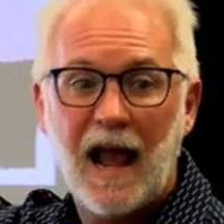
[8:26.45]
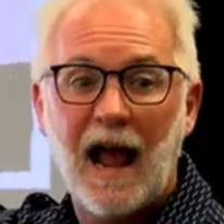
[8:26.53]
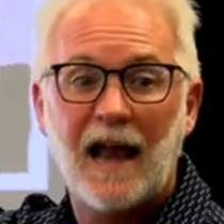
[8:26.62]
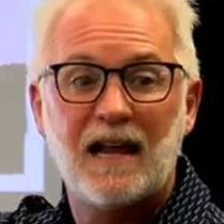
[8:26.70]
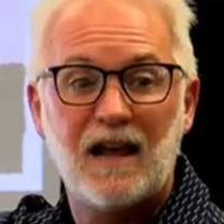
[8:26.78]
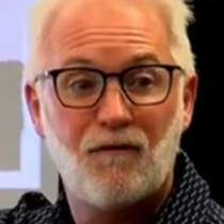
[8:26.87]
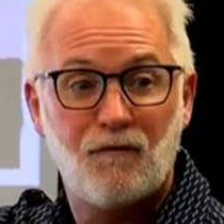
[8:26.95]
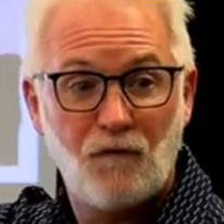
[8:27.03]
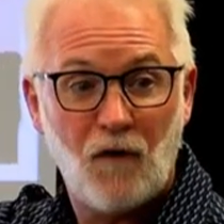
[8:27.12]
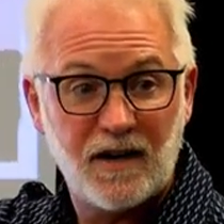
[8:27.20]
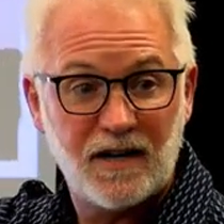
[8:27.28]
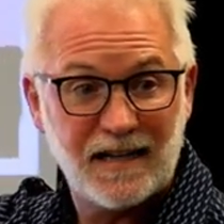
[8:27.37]
and he
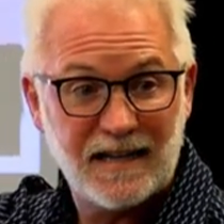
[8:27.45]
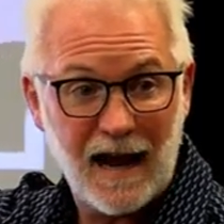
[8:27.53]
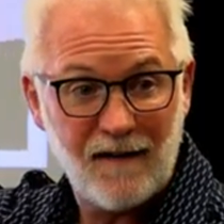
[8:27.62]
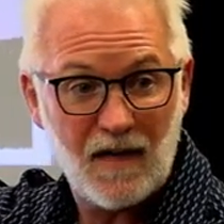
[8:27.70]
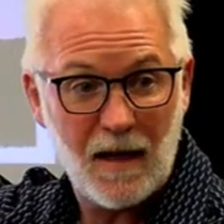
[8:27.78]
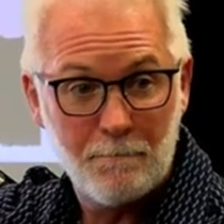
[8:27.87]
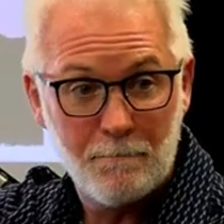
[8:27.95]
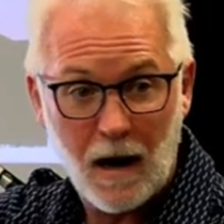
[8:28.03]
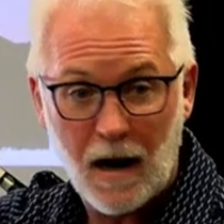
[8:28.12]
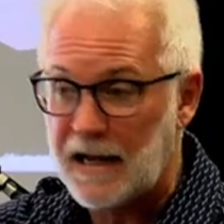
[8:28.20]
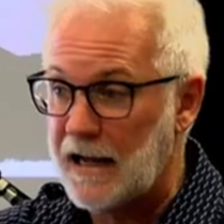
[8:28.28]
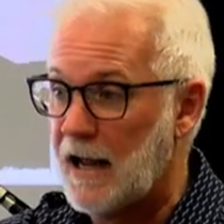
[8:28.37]
funded, gave them
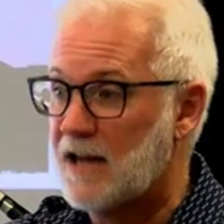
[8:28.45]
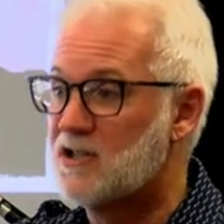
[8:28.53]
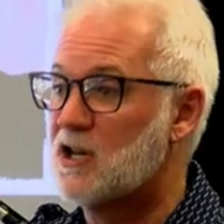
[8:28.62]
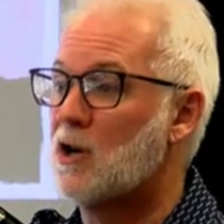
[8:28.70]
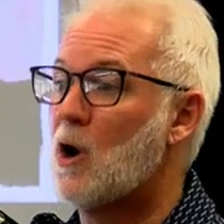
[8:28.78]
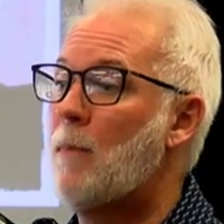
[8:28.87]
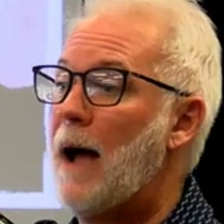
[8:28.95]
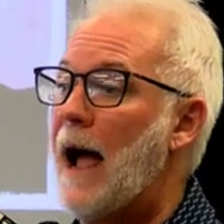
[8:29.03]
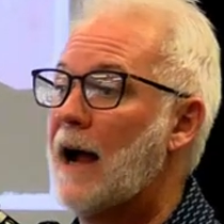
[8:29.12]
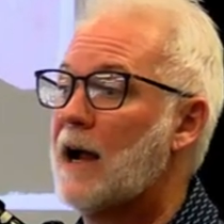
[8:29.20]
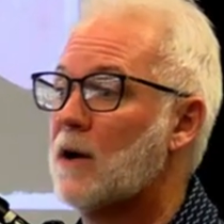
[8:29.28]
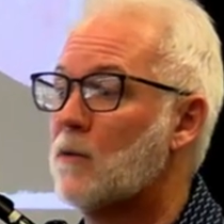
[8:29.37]
money, and said, "Go
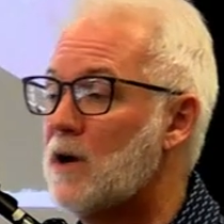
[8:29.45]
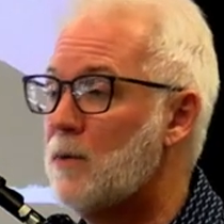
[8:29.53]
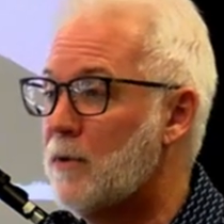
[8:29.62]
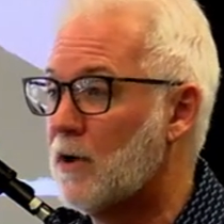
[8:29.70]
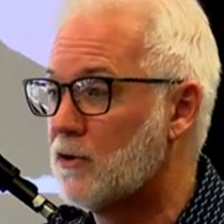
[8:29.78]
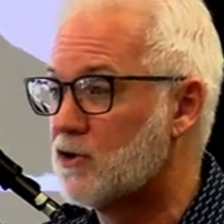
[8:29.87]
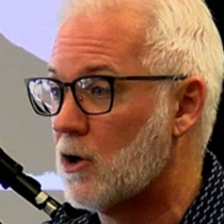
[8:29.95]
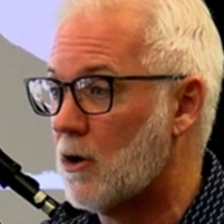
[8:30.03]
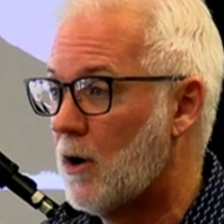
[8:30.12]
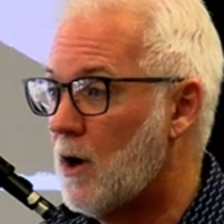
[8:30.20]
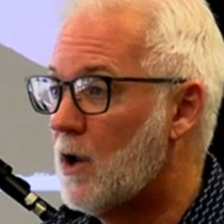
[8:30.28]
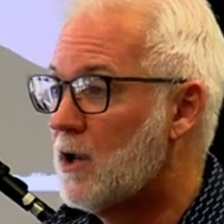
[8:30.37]
back and rebuild your
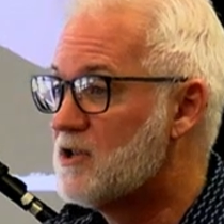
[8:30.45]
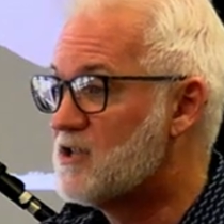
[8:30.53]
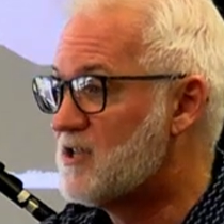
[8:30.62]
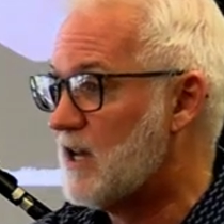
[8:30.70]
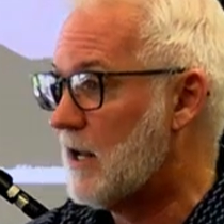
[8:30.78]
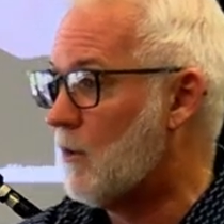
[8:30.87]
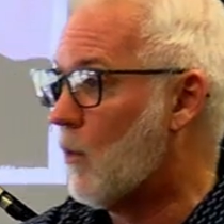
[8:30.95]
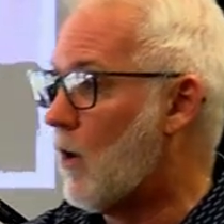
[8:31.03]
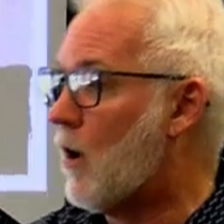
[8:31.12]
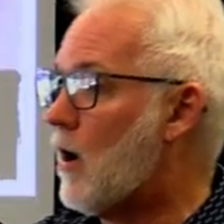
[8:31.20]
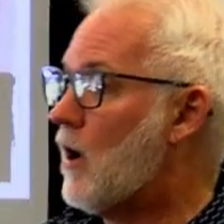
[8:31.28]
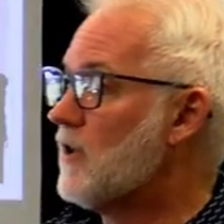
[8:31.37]
city
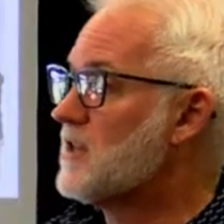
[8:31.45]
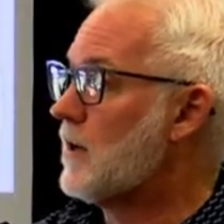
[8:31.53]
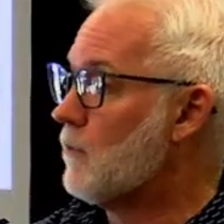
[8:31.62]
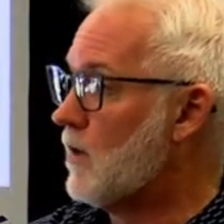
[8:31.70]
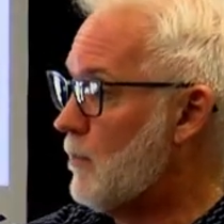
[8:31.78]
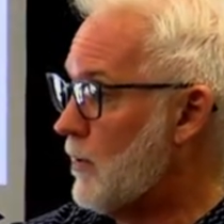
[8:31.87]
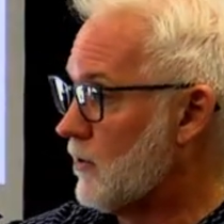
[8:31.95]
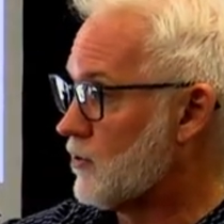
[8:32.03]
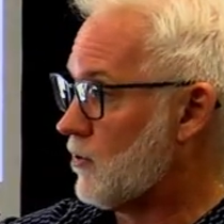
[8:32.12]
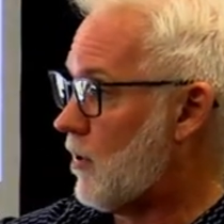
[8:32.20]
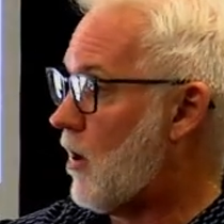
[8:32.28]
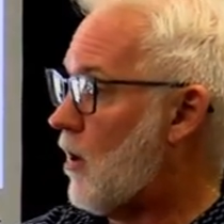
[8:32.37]
walls and rebuild
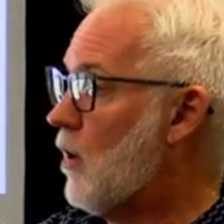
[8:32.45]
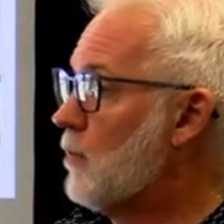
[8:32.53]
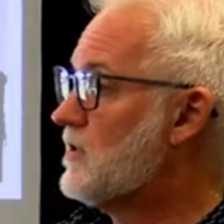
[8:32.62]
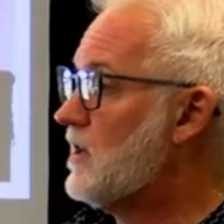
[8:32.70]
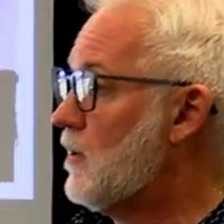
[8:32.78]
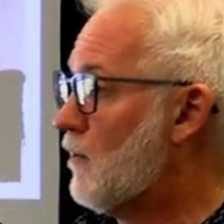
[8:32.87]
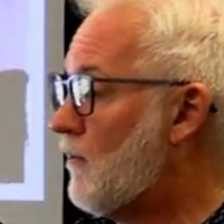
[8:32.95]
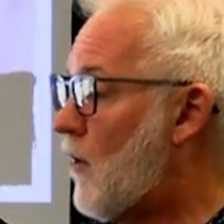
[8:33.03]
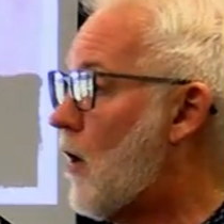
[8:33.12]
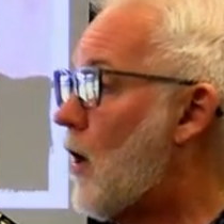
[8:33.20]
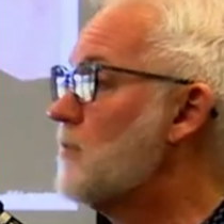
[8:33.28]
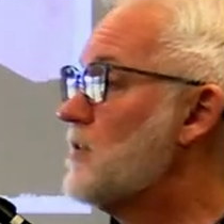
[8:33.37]
your homes and your
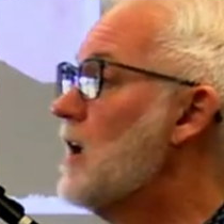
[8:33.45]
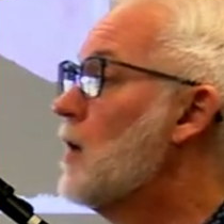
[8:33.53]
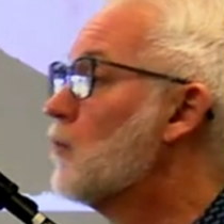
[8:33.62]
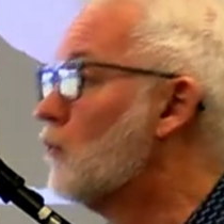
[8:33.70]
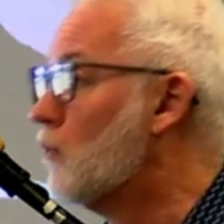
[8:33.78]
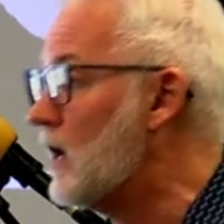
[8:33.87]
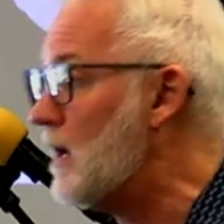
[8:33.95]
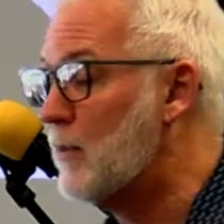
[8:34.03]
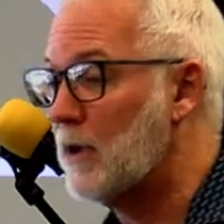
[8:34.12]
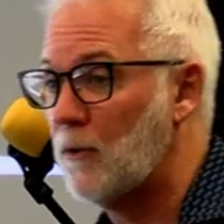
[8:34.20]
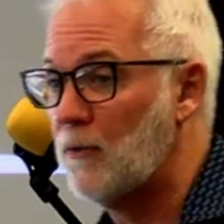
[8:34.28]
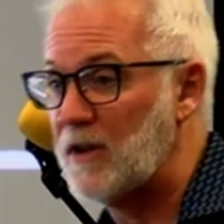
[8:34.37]
farms,
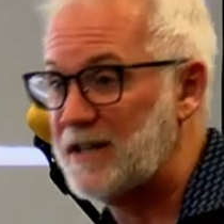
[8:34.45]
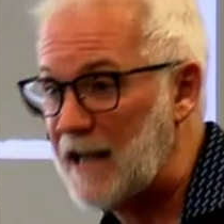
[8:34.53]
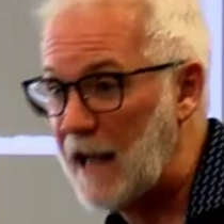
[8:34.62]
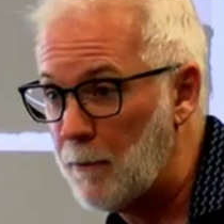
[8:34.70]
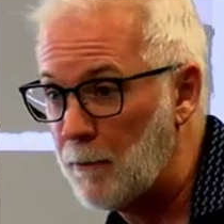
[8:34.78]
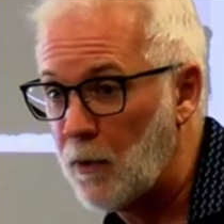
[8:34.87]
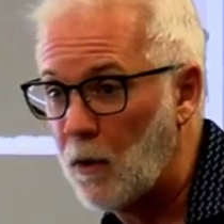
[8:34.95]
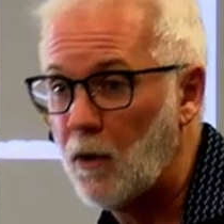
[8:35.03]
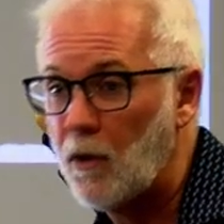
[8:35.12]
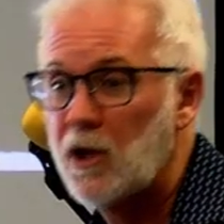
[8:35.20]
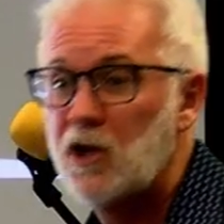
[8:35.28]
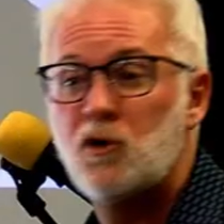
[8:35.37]
rebuild the
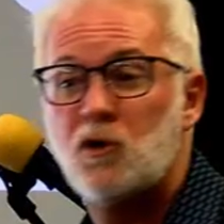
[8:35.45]
temple."